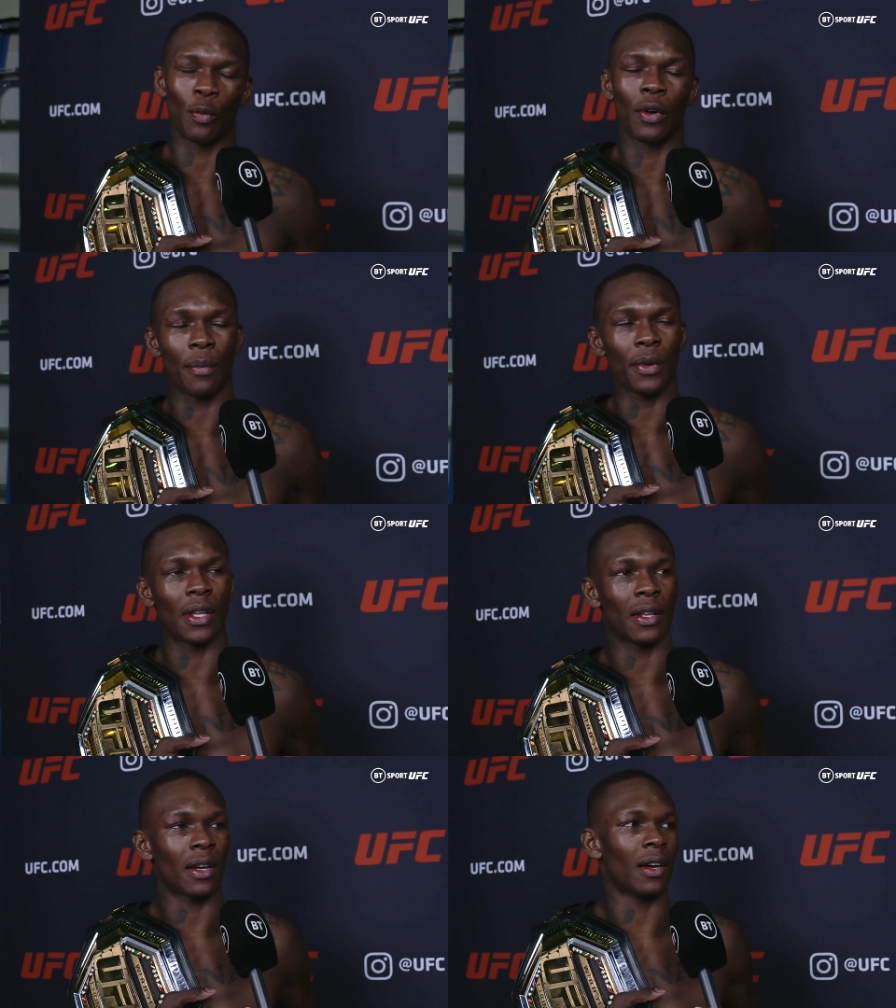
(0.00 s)
But I
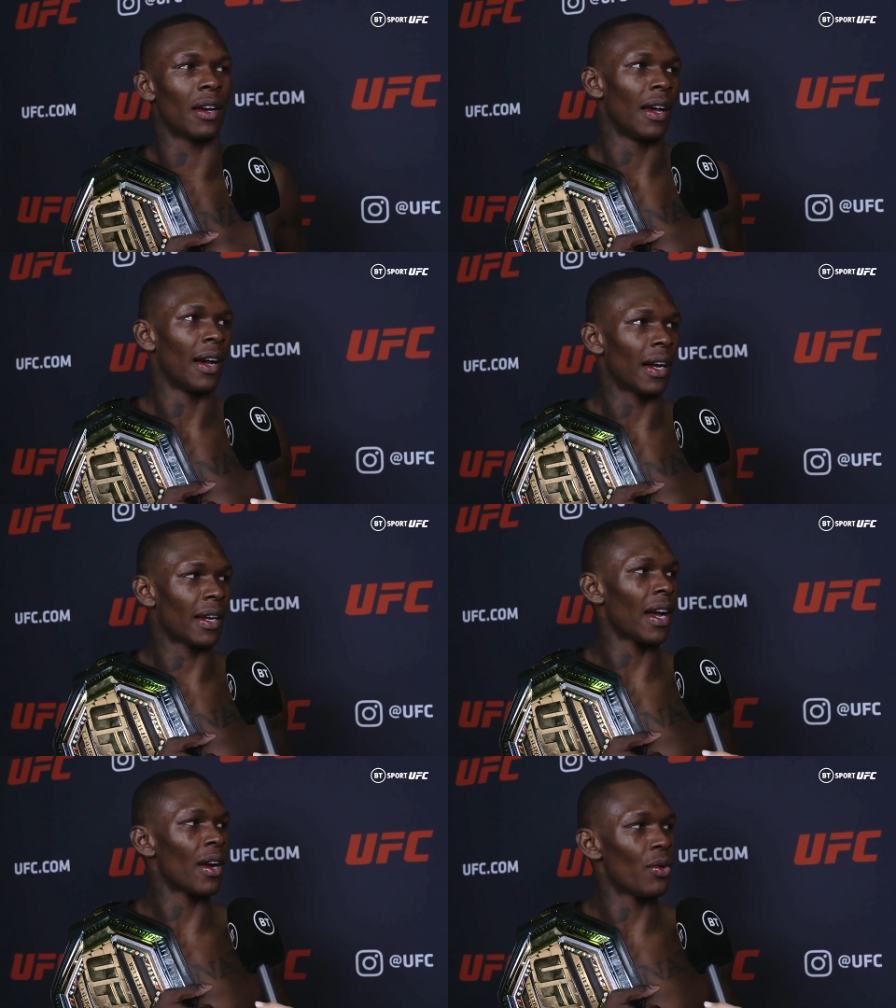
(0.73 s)
mean, uh, a
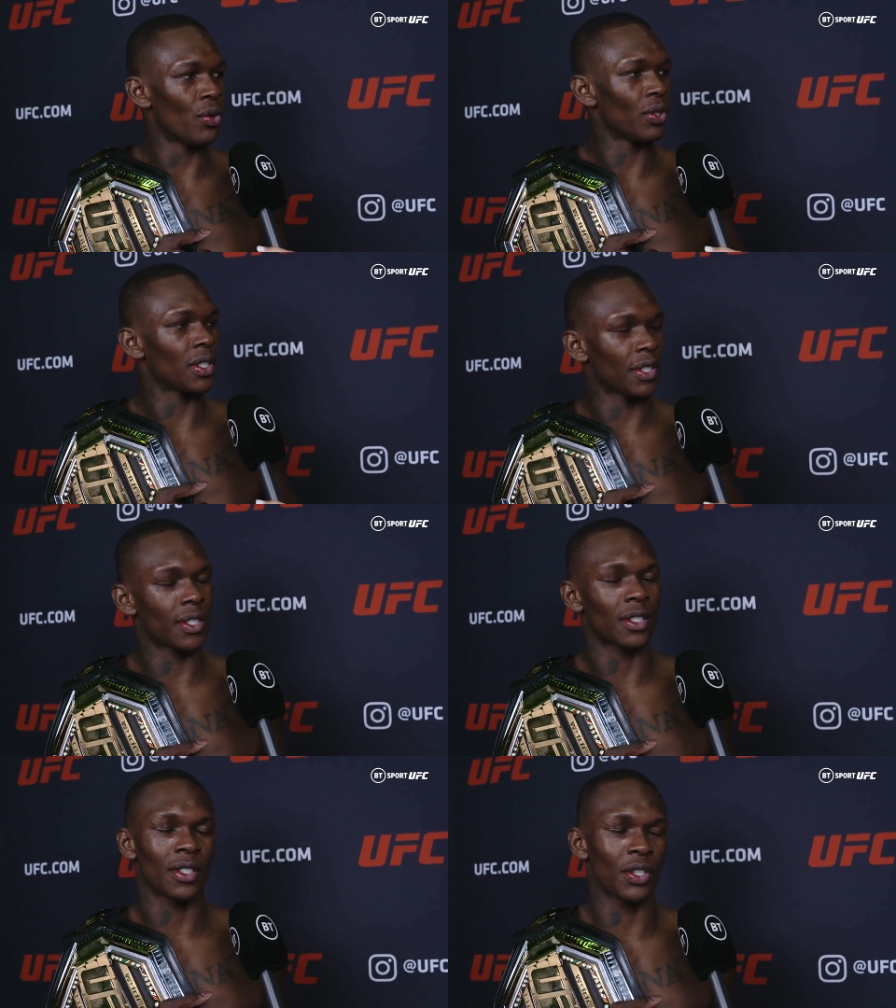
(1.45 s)
guy who is,